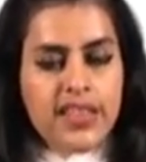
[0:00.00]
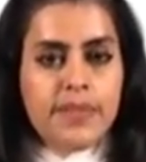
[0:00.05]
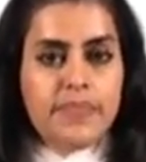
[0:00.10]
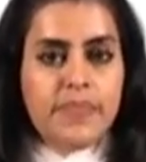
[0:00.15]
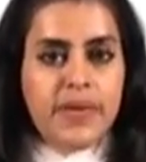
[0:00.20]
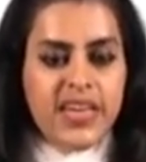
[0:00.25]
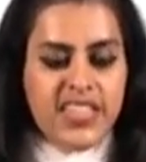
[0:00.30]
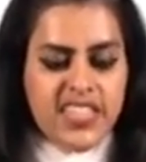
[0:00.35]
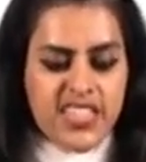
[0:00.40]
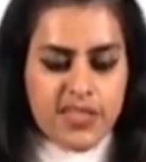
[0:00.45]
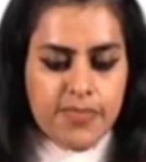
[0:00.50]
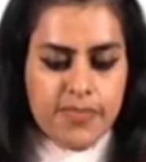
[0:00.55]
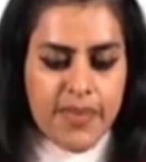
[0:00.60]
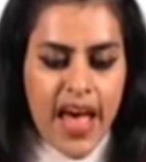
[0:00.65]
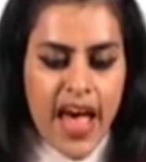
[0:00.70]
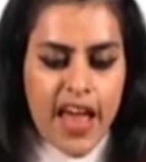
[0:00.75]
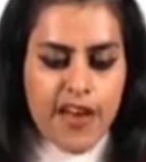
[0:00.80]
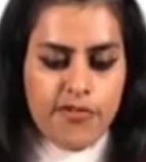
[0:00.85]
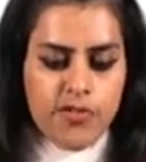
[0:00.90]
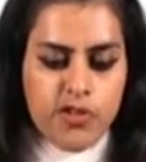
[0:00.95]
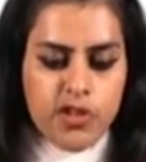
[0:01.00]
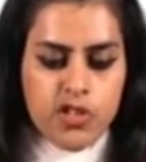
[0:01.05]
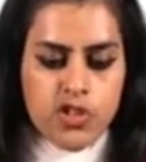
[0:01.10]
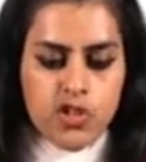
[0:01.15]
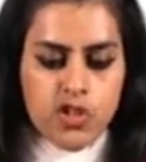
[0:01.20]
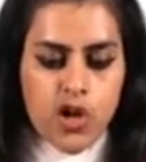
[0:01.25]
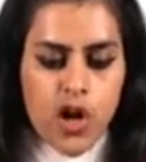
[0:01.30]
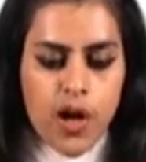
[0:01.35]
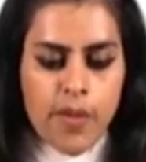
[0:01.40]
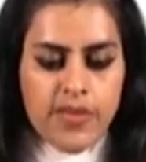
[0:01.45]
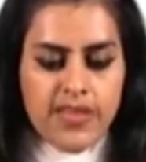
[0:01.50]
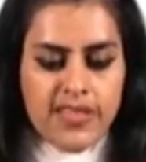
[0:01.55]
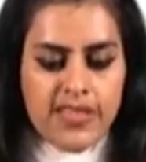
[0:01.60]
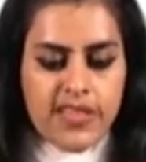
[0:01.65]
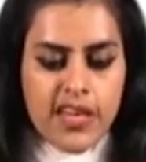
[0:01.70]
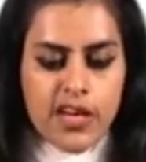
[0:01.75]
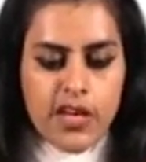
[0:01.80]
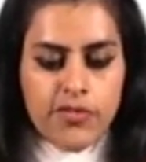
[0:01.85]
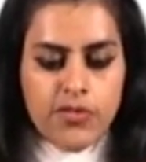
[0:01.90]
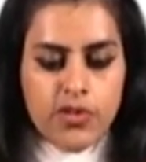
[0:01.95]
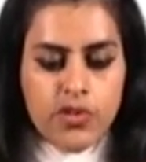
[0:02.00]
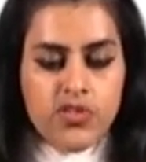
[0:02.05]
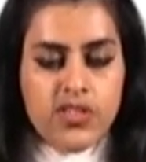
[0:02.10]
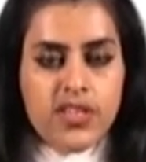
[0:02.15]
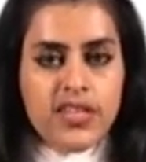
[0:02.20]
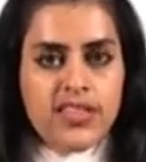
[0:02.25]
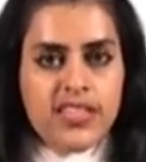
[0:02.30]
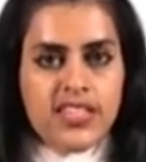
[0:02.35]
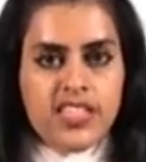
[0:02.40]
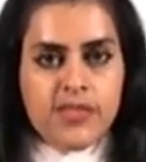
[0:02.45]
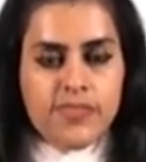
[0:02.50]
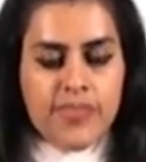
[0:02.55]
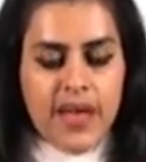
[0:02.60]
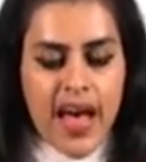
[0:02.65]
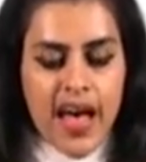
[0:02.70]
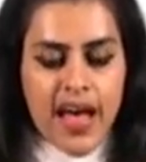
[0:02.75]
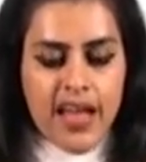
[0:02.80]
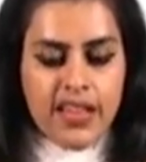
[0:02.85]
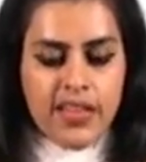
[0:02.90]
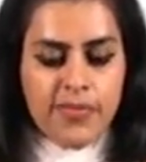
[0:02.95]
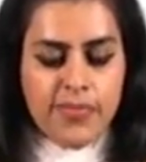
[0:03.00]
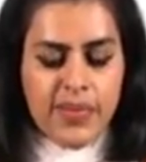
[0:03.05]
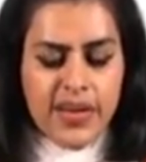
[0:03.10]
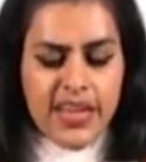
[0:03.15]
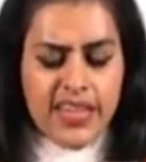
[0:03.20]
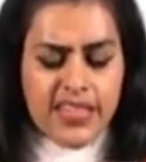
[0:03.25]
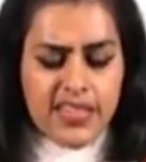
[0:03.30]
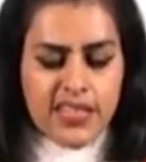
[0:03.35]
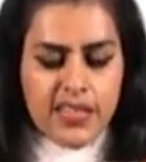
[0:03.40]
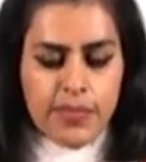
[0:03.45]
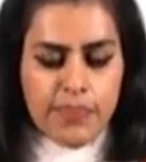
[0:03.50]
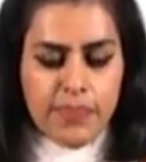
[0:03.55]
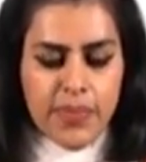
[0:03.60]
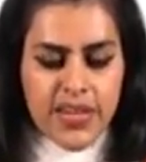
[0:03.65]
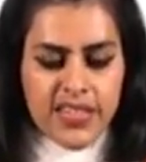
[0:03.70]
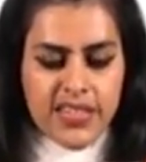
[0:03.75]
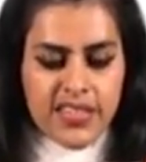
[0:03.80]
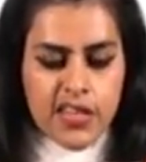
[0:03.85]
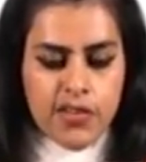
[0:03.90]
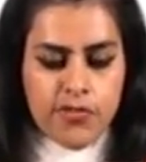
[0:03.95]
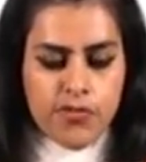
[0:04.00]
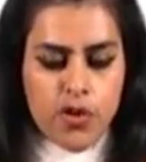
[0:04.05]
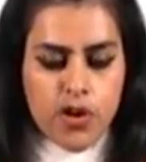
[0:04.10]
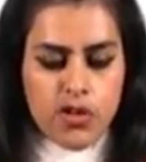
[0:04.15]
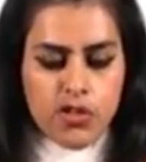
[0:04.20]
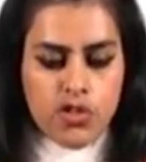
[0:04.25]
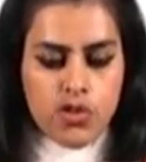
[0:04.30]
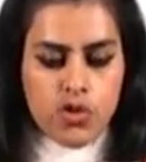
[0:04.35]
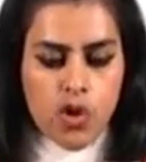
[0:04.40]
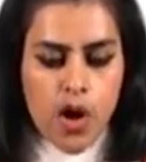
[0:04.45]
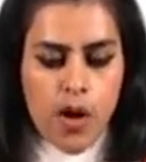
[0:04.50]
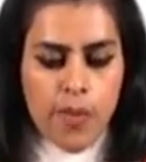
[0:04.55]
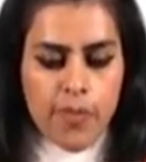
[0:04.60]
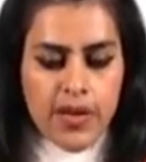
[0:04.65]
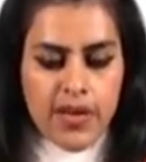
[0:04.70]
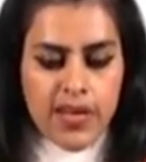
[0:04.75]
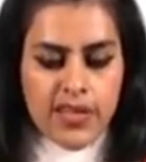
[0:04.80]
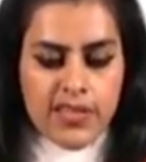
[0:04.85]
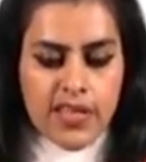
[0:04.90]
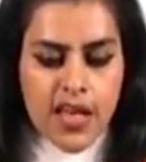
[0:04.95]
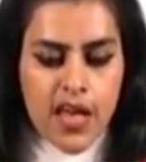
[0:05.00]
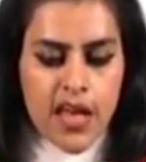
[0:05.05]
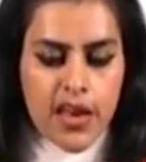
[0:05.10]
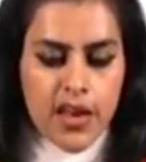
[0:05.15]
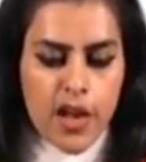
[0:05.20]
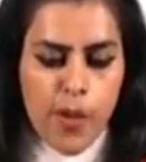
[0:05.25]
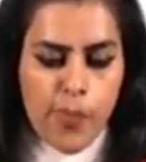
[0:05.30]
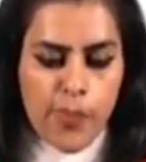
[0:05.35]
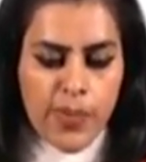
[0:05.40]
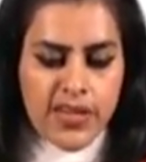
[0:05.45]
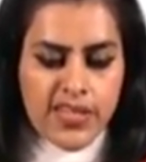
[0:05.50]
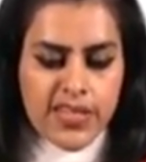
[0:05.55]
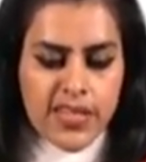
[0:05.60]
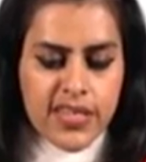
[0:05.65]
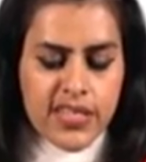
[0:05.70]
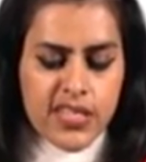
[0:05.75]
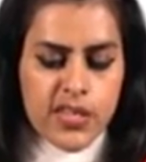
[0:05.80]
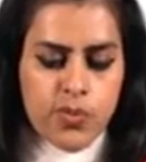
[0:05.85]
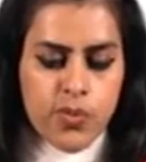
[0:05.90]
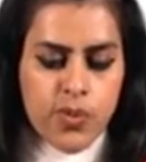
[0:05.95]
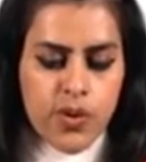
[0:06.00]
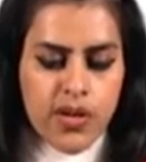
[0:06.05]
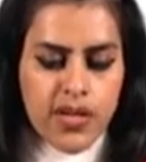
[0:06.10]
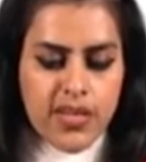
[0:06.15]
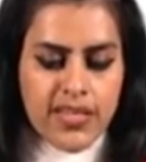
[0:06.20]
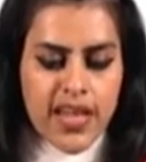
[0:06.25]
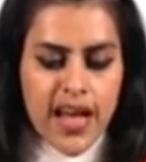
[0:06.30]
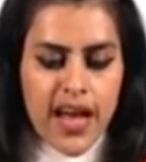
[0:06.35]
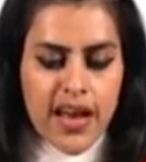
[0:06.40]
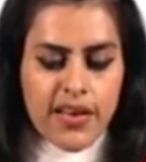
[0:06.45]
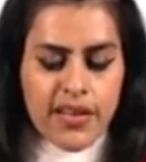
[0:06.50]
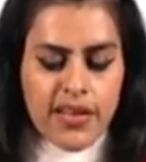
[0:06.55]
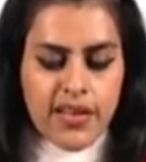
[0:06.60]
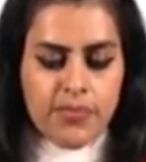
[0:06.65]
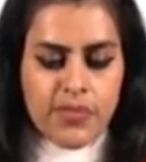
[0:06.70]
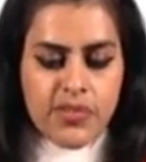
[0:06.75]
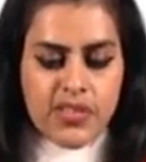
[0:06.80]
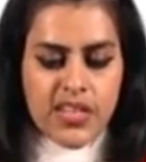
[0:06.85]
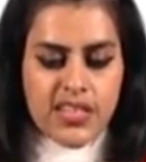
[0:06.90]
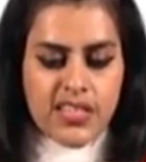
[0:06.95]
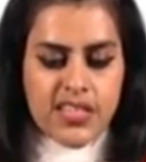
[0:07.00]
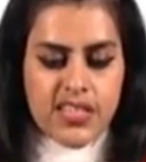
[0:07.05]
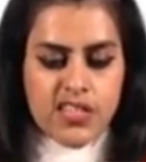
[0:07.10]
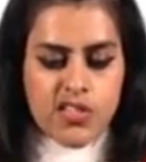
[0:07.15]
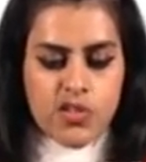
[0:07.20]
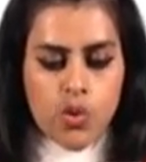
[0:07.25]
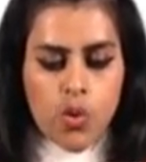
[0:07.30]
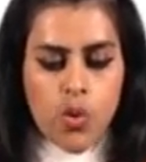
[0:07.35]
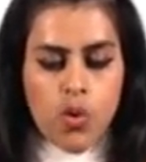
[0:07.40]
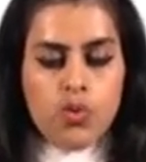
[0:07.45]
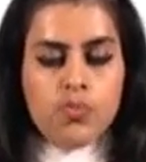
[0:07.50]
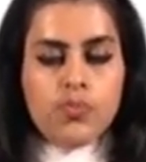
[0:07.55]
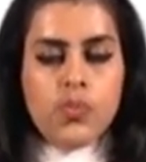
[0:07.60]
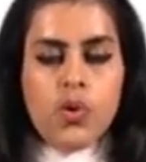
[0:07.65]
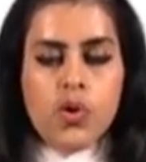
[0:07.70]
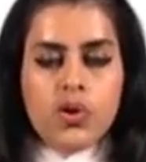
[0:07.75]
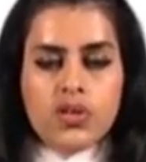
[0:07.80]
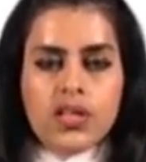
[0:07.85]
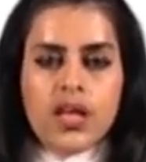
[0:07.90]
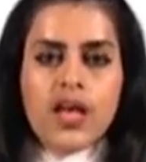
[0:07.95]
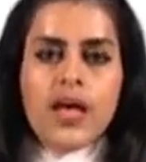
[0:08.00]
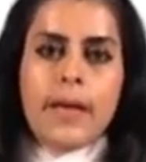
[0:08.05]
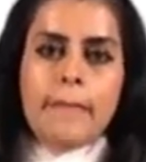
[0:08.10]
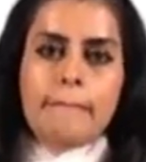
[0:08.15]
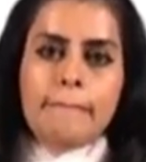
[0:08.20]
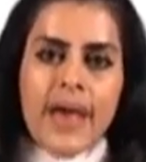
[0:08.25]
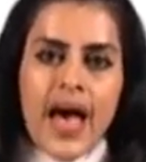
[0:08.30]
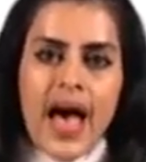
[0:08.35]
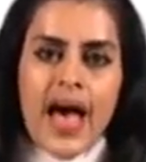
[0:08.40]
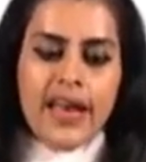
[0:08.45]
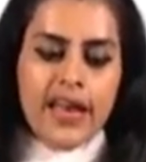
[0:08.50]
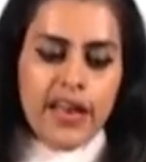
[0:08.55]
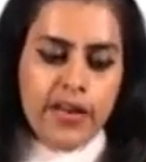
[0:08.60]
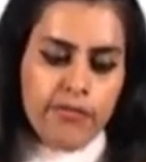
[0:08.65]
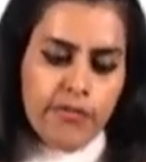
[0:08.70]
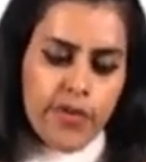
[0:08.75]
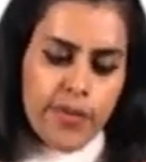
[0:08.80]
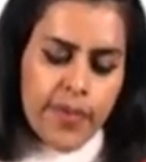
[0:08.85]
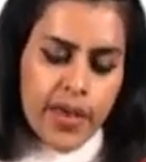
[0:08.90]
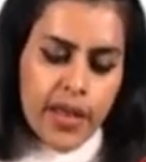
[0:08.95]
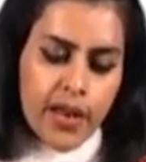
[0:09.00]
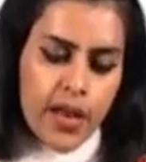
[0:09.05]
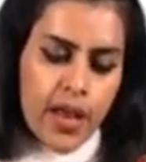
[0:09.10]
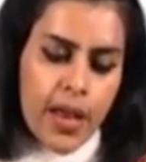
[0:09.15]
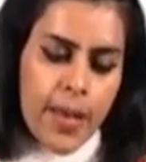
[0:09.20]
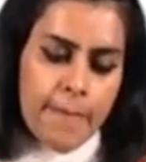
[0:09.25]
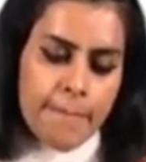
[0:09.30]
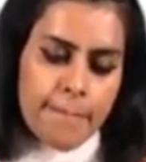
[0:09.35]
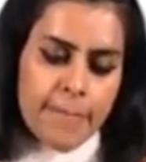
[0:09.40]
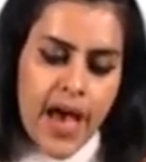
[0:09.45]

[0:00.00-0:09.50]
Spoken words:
The best man for the job, instead of using this man, the best person for the job is. Now, person is the word that possesses both man and women.